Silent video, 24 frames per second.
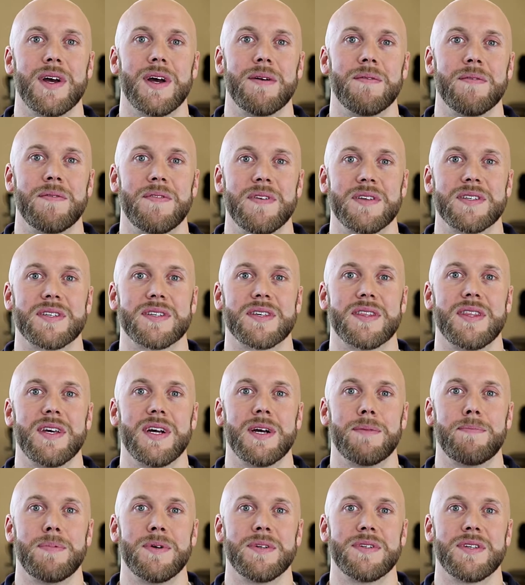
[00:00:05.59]
I'm a physical
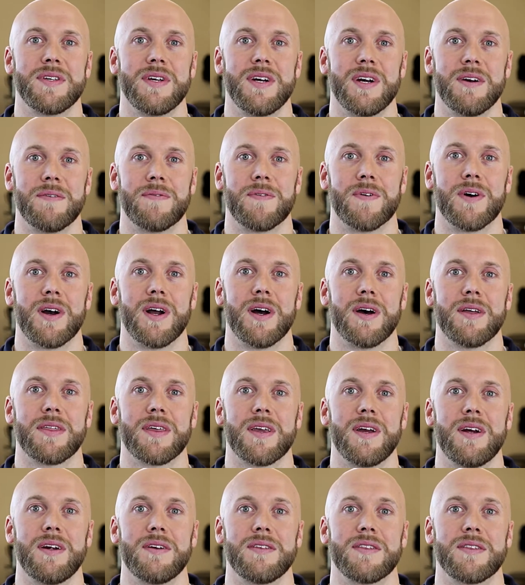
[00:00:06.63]
therapist here at Fort
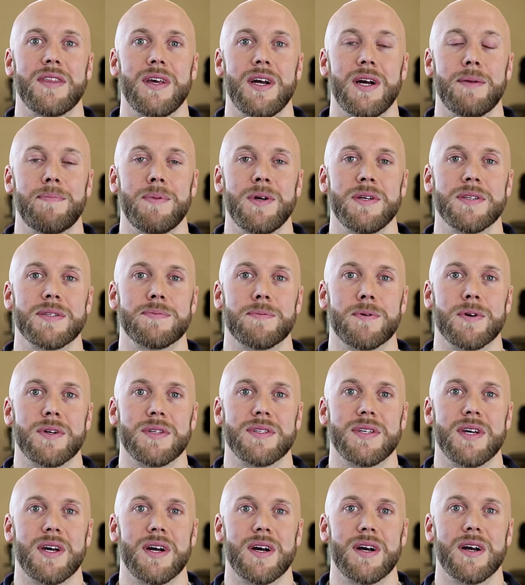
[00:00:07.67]
HealthCare Therapy and
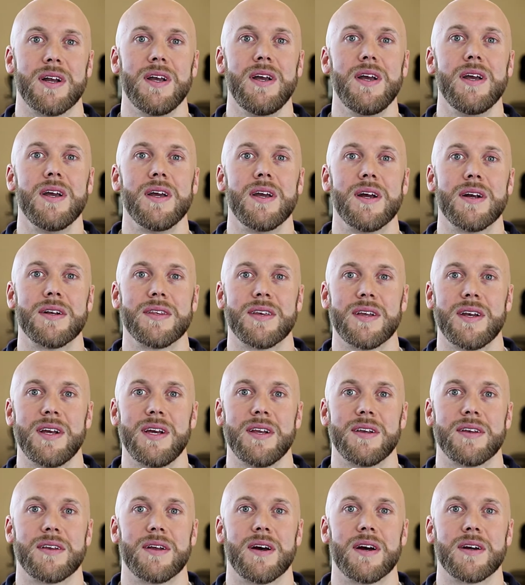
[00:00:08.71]
Sports Center. Here
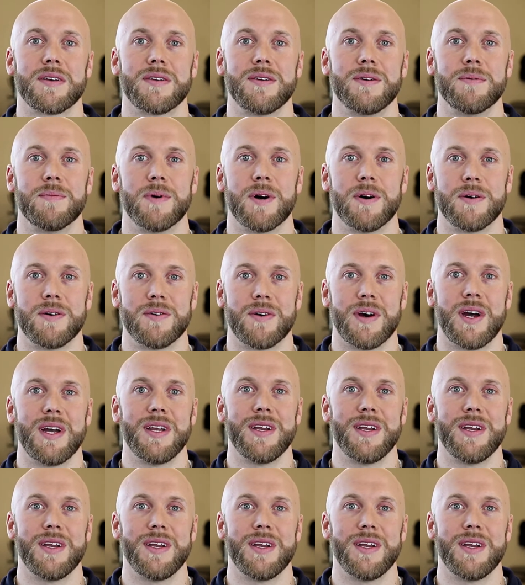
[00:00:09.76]
today to talk to you about dry